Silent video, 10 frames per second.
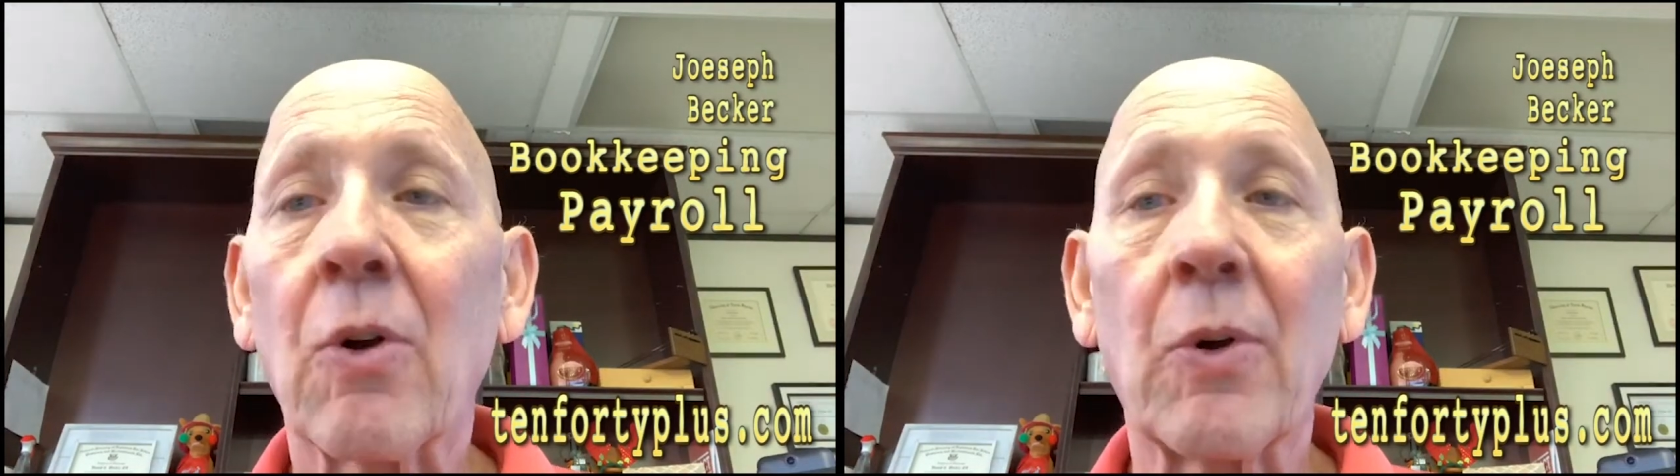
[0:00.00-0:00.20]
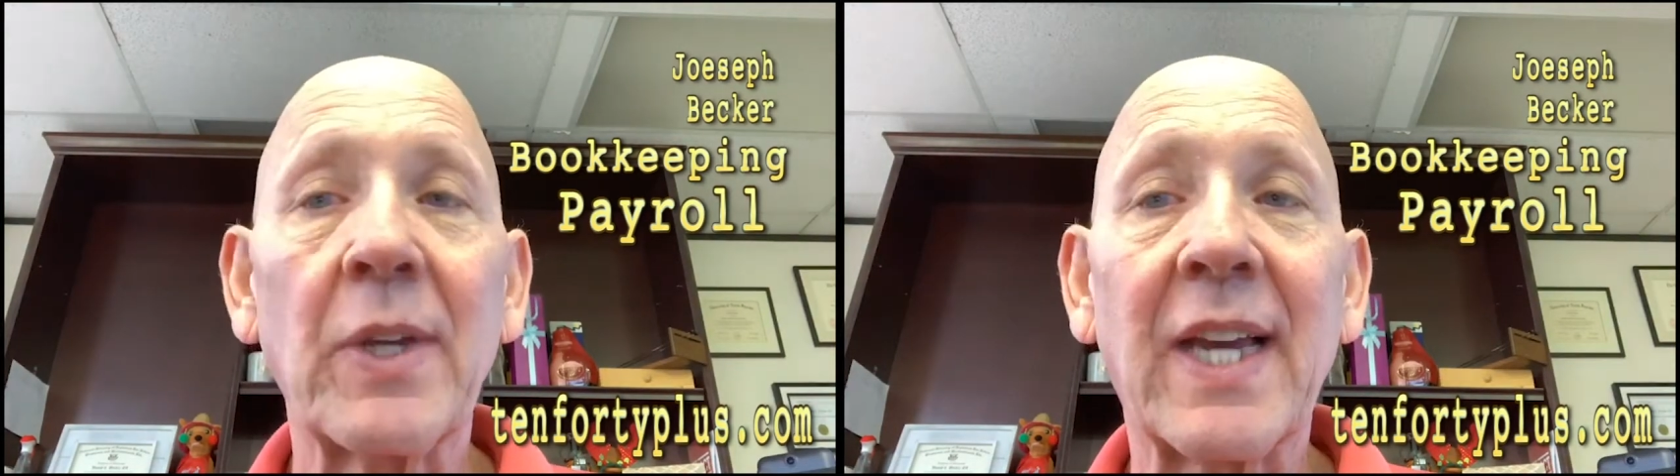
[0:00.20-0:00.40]

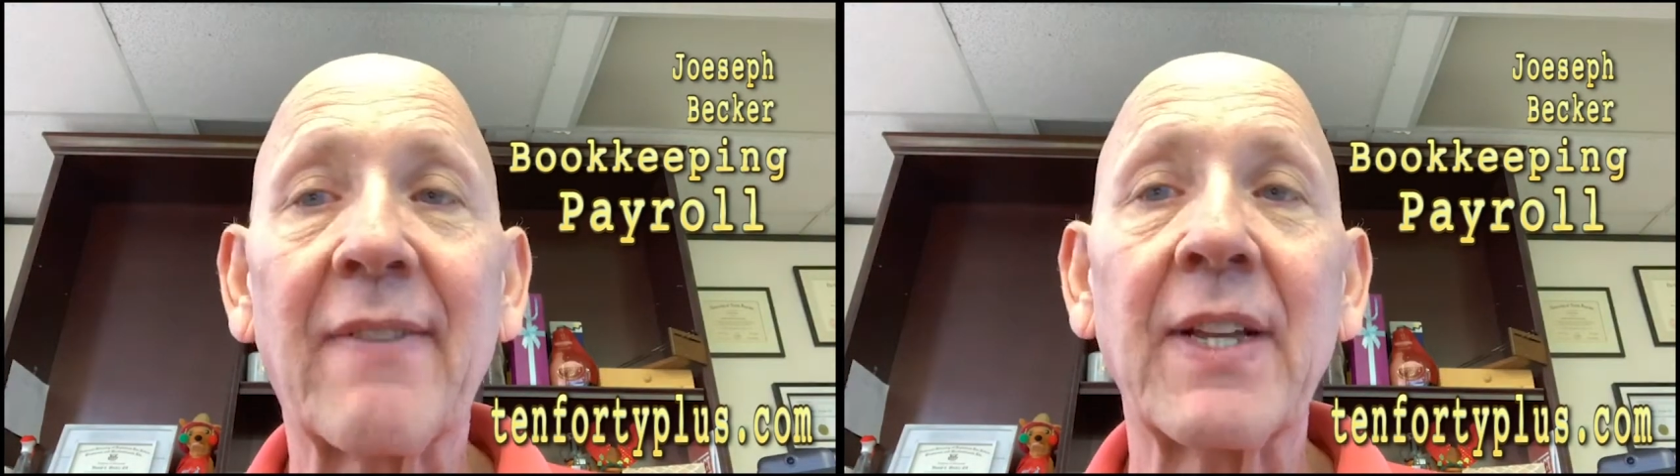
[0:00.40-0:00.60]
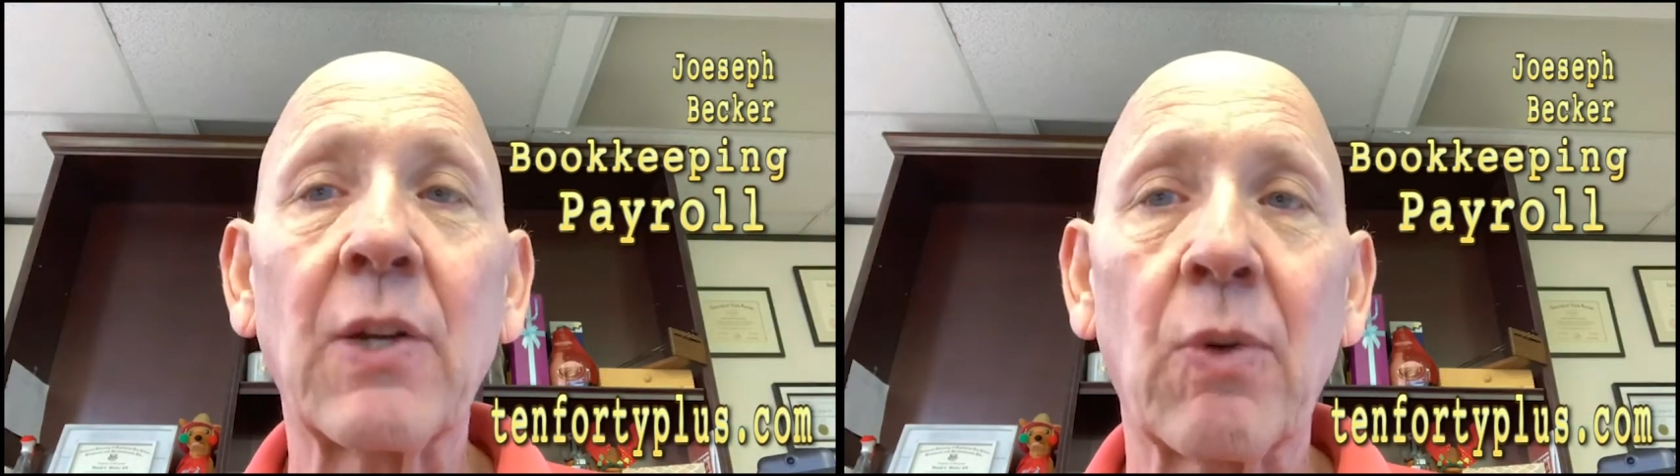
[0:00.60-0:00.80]
or you
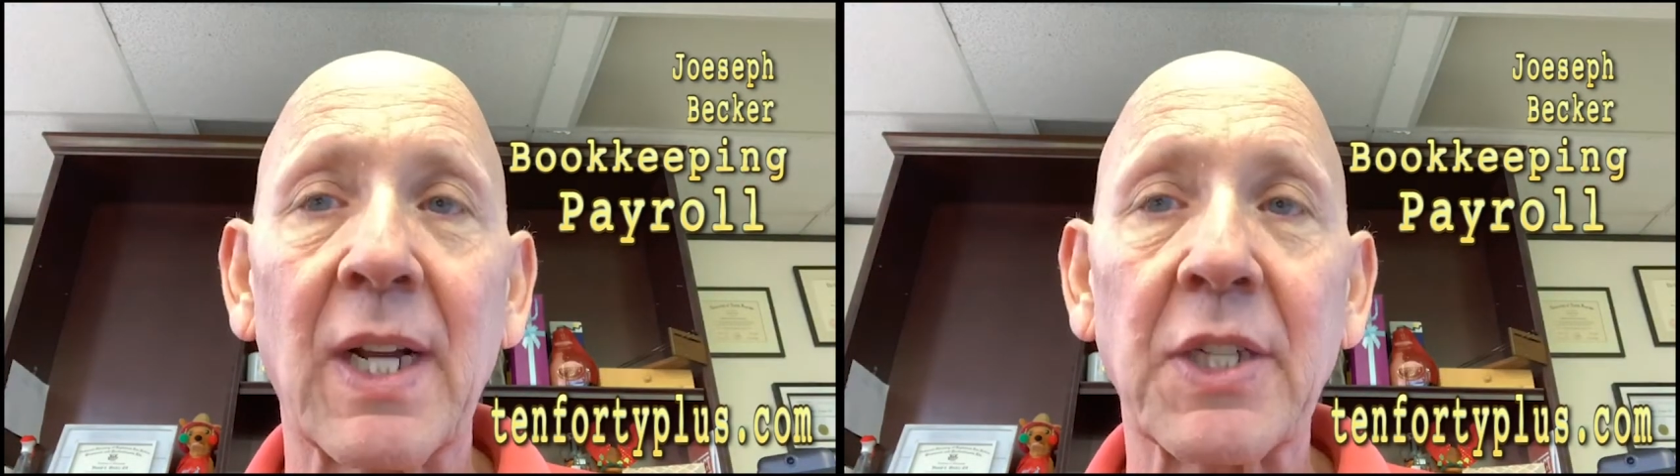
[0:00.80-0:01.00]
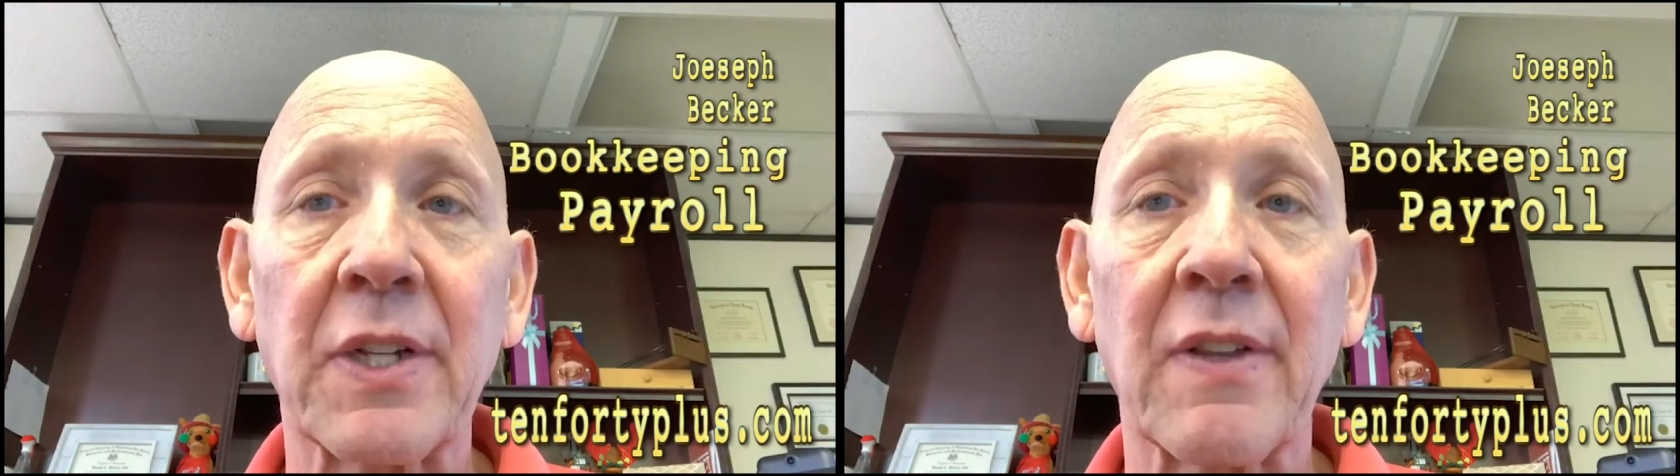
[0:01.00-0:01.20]
have any
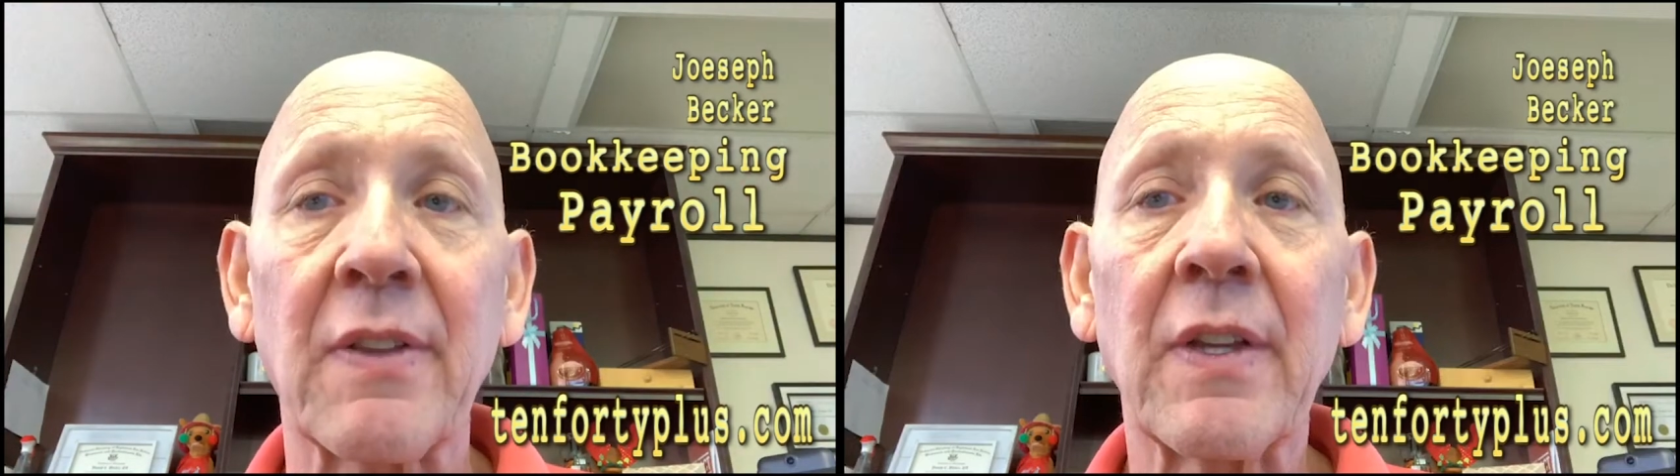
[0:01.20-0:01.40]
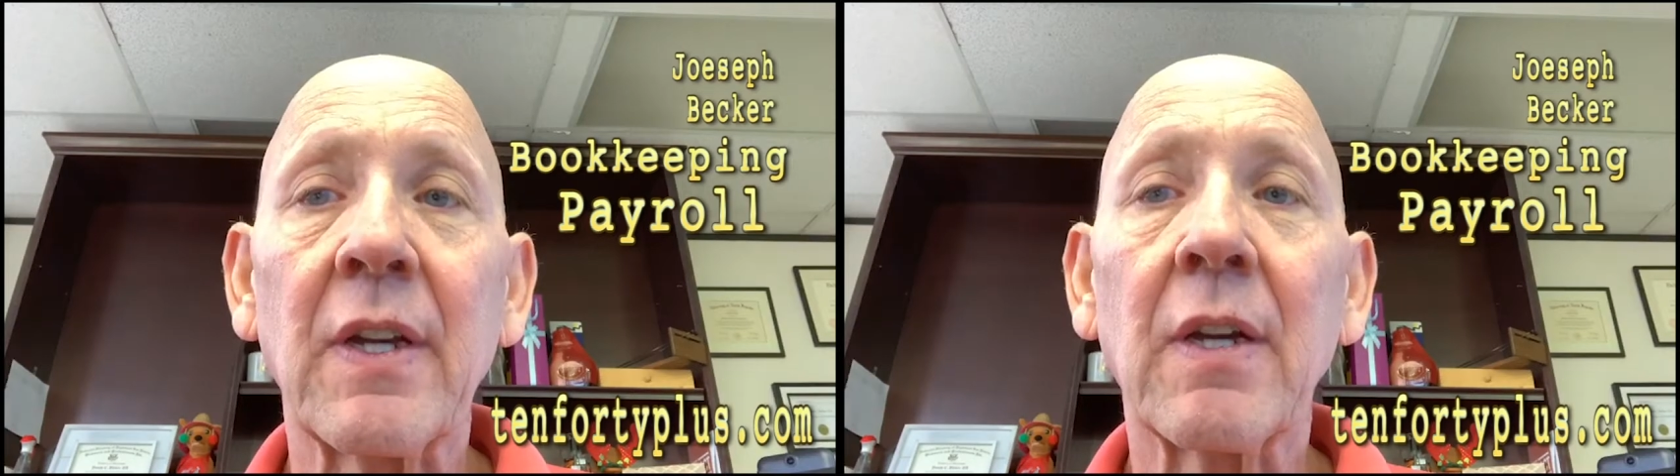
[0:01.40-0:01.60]
questions,